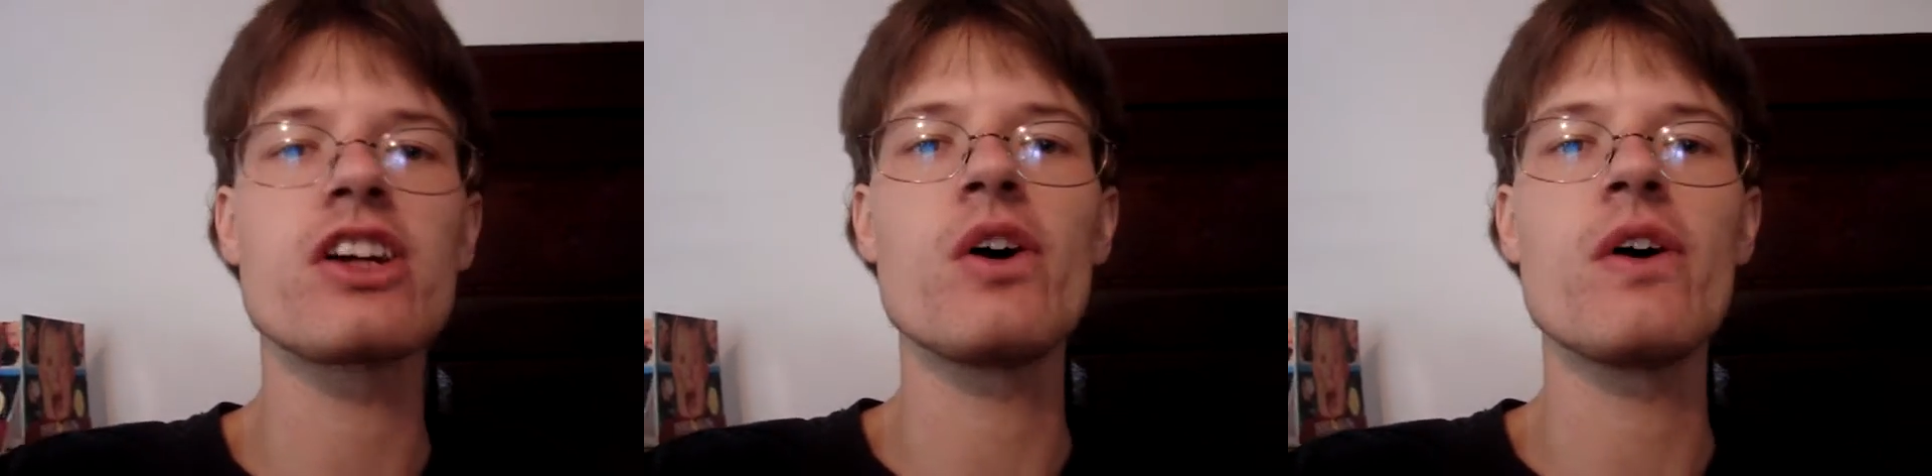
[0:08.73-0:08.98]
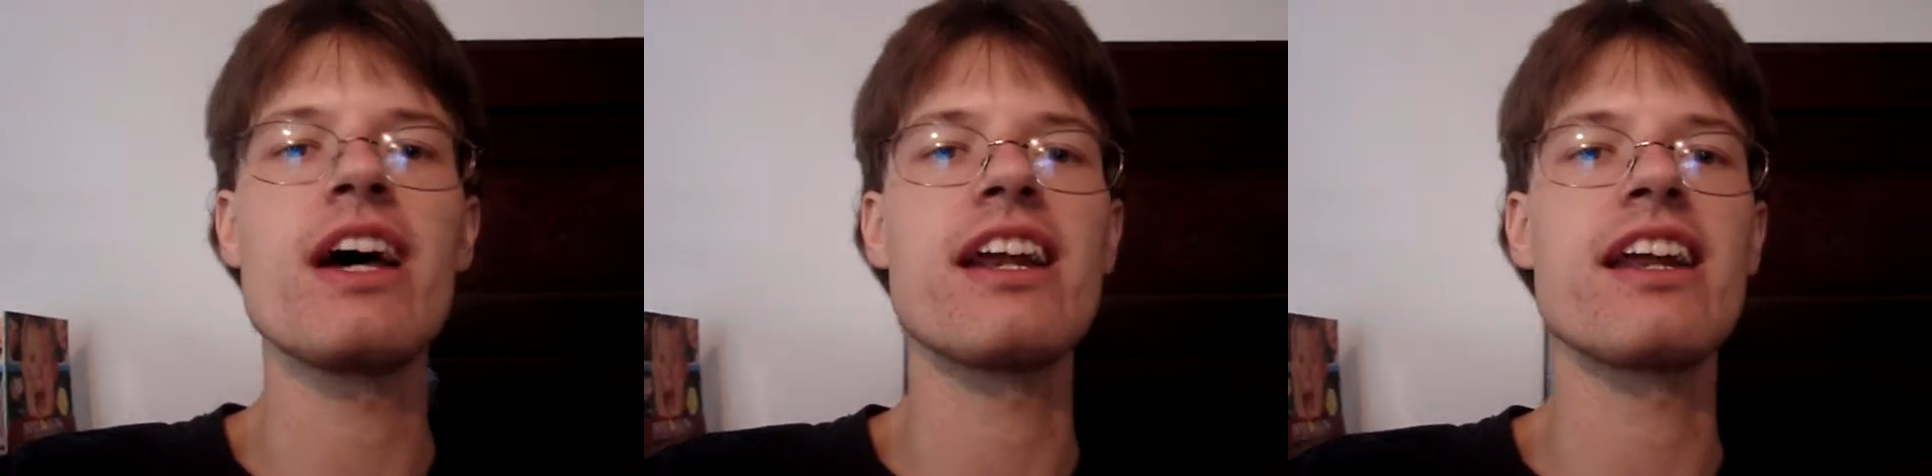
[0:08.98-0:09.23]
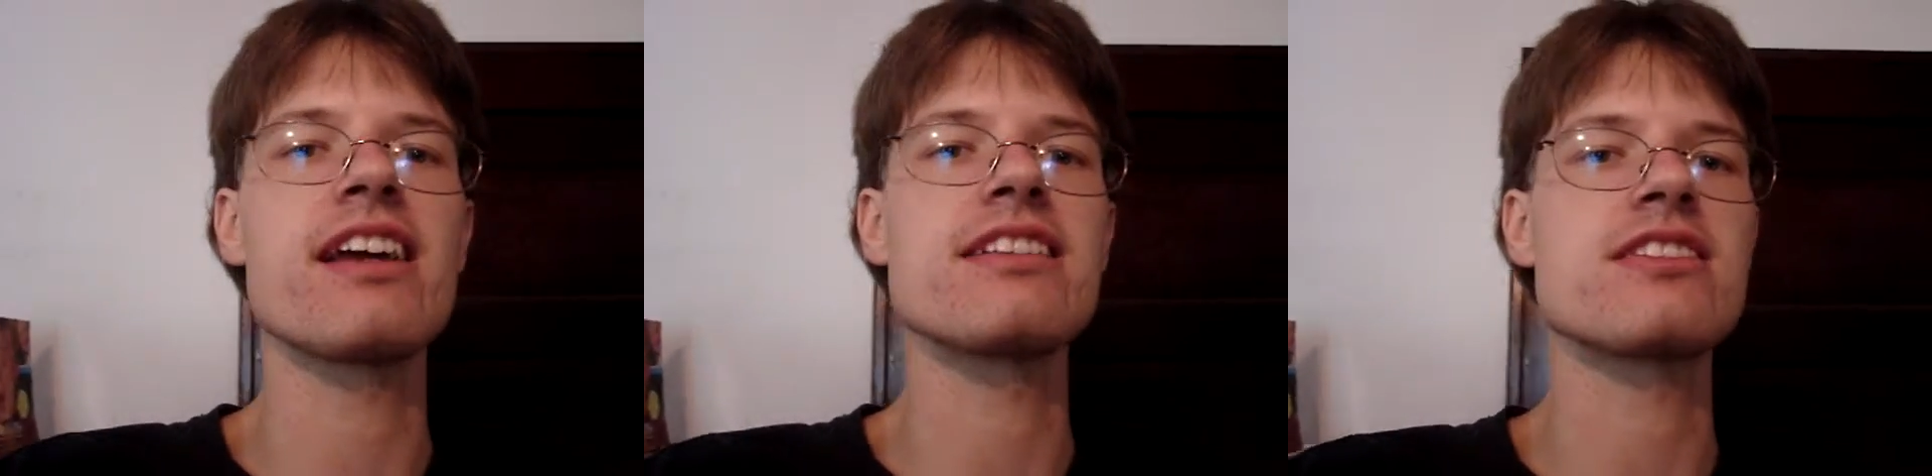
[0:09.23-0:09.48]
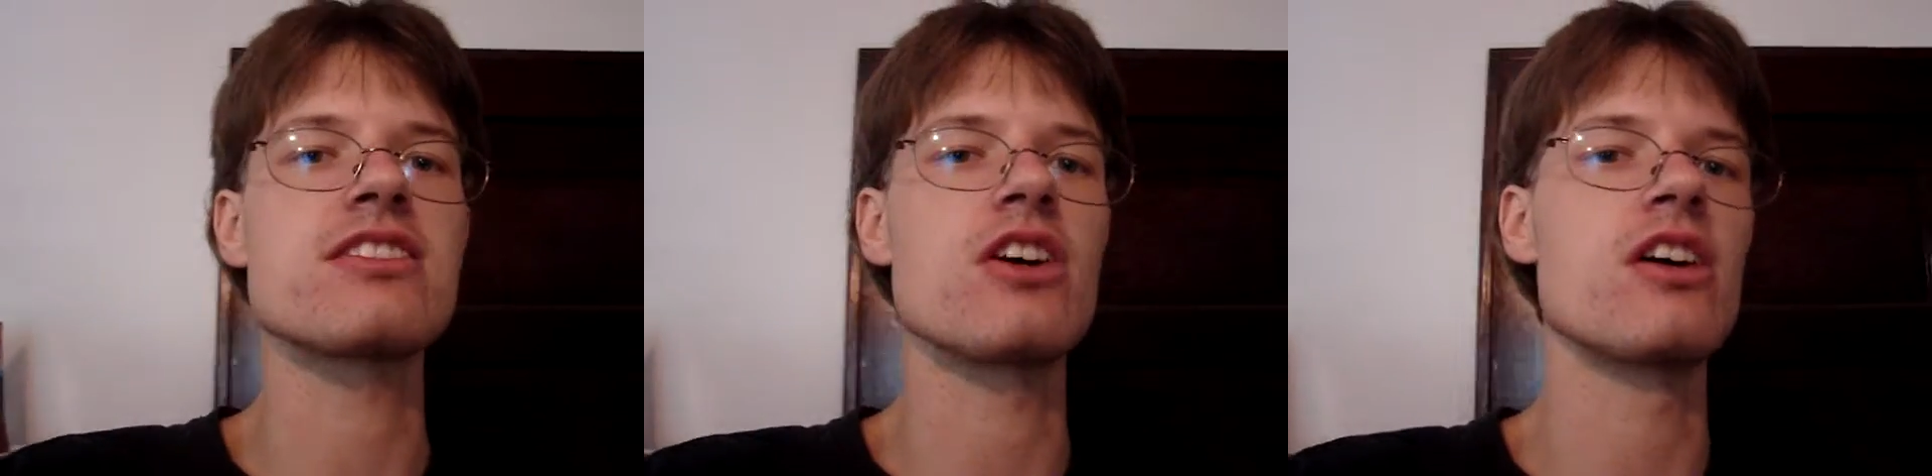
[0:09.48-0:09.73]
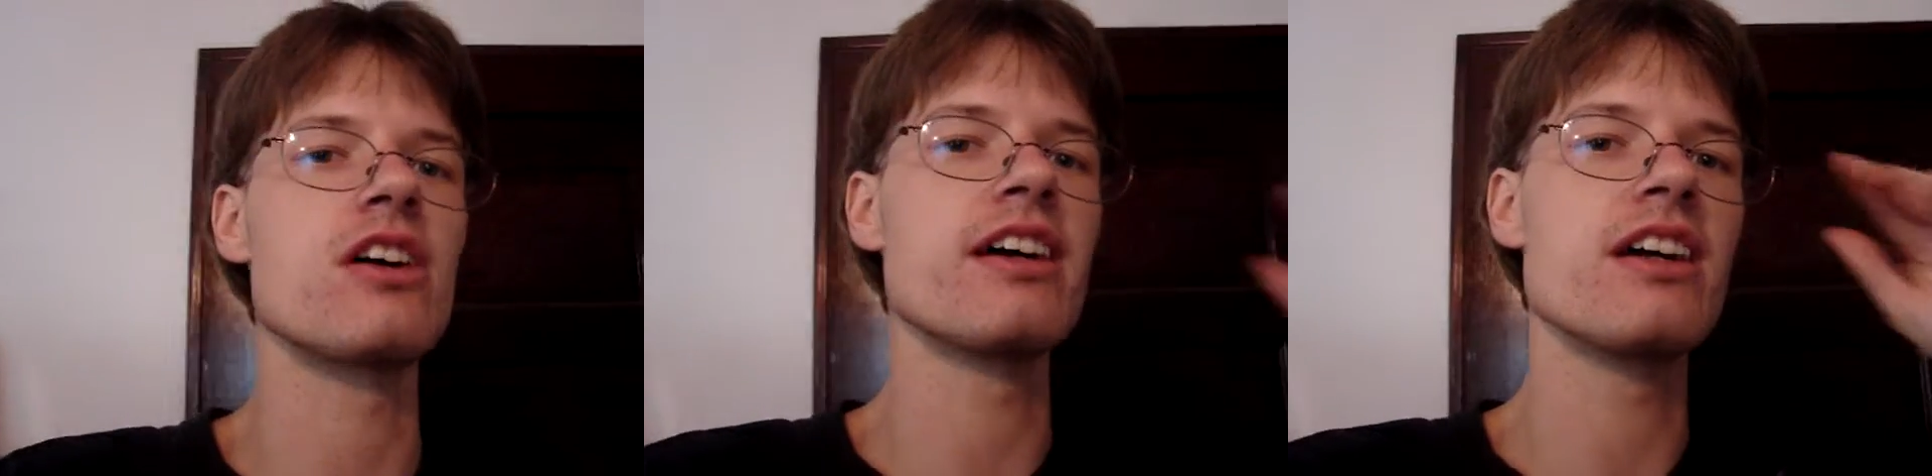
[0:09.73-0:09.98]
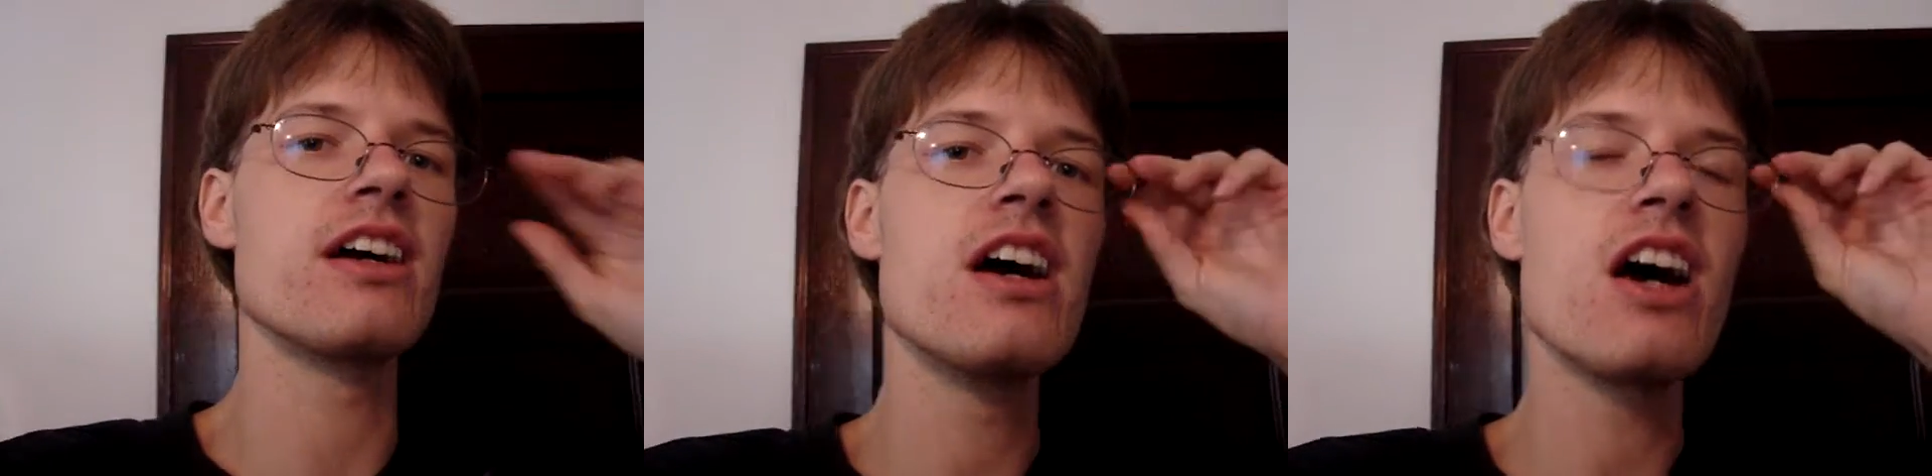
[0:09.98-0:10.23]
to go ahead and get
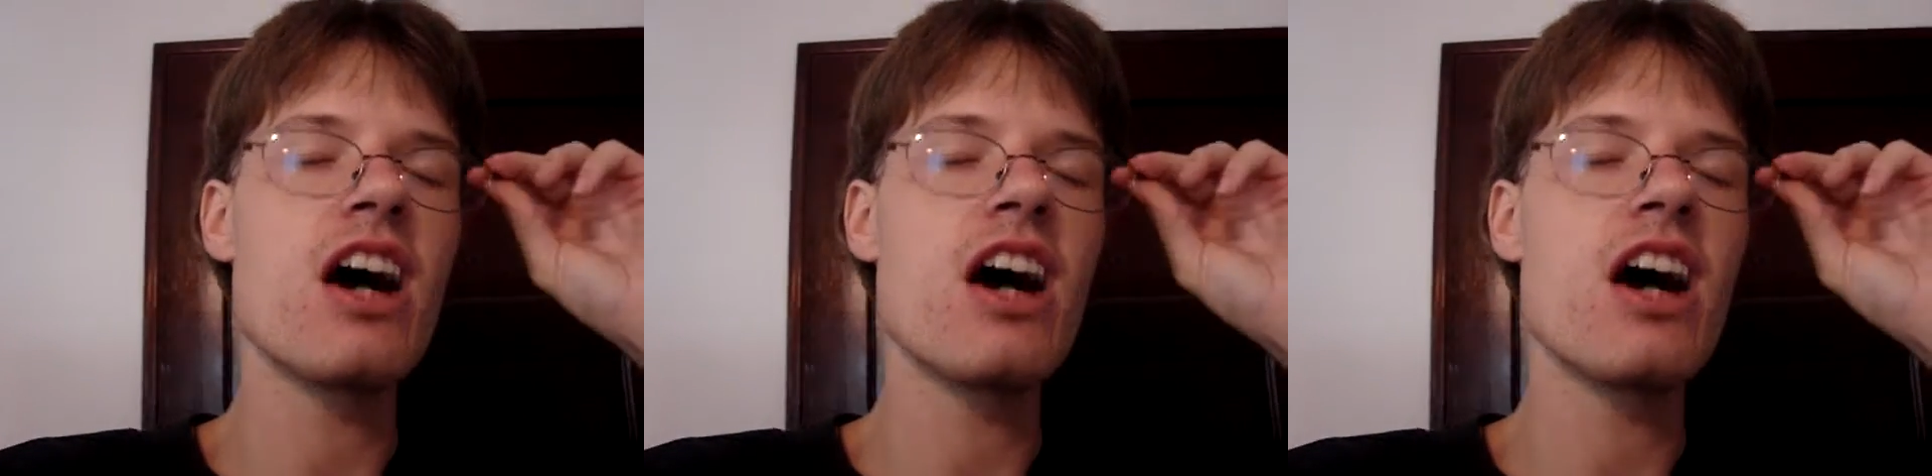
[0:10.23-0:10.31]
started.